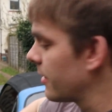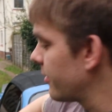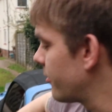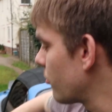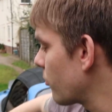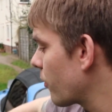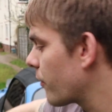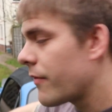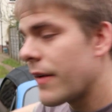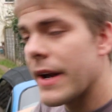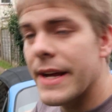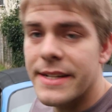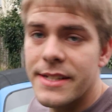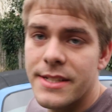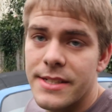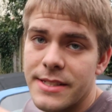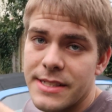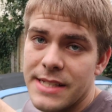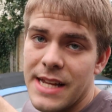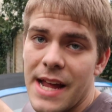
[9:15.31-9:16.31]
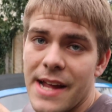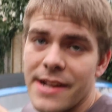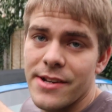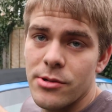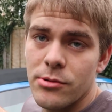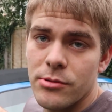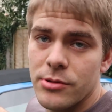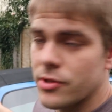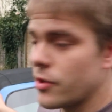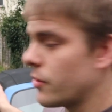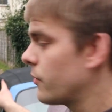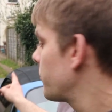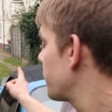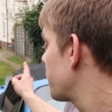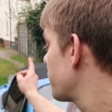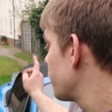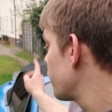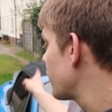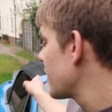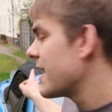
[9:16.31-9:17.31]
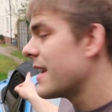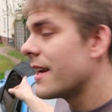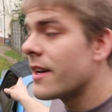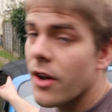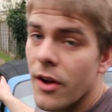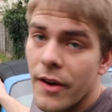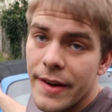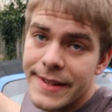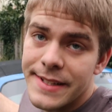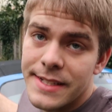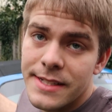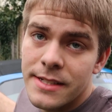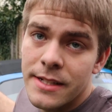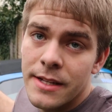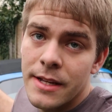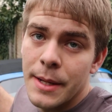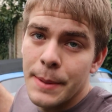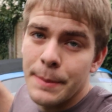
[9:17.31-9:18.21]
the reflectors, and also the rear lights,